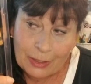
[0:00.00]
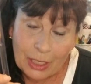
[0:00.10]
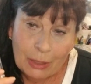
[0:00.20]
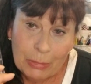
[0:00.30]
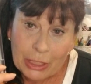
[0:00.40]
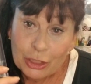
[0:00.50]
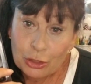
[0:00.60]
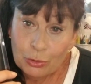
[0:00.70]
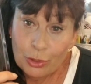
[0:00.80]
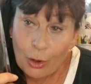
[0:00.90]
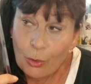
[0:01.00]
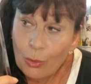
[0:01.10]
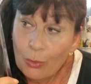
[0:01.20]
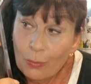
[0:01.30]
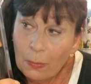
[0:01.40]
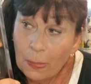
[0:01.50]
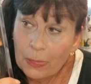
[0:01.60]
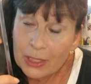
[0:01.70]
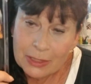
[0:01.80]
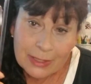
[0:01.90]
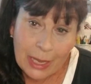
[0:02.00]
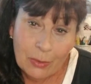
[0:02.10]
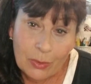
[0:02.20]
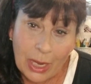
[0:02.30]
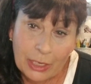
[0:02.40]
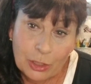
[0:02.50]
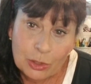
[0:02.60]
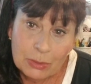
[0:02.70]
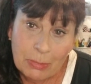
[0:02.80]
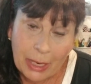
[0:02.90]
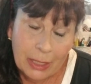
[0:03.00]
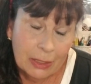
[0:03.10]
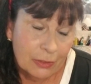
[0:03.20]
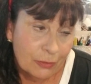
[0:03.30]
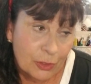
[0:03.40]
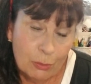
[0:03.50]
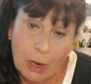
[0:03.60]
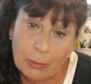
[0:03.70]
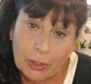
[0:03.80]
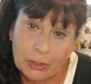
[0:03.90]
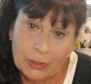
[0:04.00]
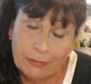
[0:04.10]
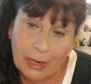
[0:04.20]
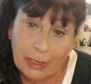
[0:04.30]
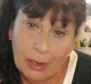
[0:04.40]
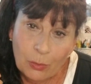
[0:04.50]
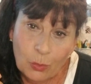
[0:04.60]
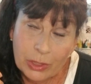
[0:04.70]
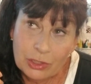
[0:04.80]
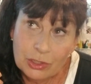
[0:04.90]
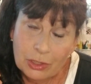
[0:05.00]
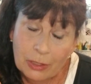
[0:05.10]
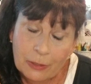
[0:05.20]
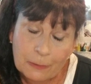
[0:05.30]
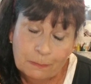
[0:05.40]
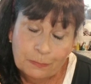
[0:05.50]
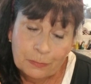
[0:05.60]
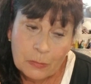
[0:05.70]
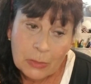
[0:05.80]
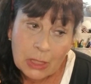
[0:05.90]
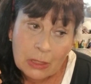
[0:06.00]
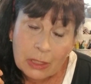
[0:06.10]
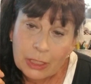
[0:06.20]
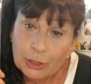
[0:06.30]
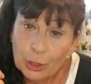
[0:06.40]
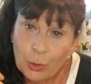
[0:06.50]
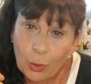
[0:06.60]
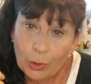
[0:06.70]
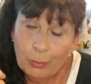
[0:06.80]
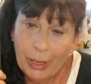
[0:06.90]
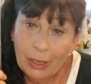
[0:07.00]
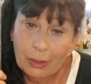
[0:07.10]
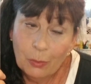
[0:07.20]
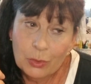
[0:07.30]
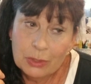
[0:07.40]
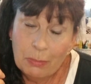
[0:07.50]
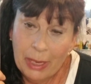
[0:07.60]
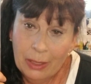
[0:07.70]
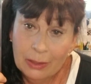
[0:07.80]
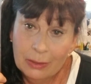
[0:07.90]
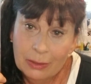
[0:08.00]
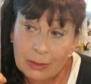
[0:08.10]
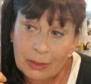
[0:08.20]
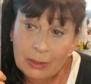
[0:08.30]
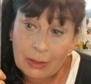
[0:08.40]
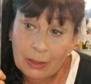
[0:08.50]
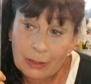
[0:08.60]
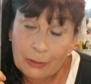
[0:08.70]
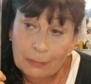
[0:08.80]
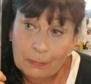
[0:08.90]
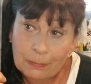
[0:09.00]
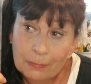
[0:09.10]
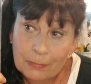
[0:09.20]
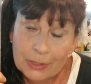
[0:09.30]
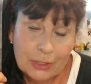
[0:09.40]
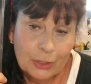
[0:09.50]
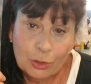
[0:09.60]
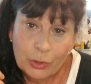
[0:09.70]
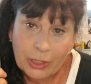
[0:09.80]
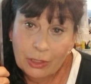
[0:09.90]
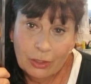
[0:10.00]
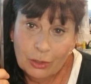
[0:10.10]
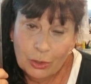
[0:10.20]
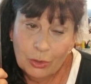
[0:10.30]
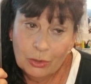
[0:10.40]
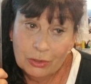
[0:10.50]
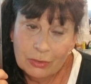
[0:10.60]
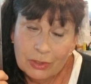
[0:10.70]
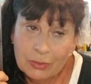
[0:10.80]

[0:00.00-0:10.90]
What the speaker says: And did you know, this is how I used my thermometer to find out which engine coil pack was bad. It's a little trick you can do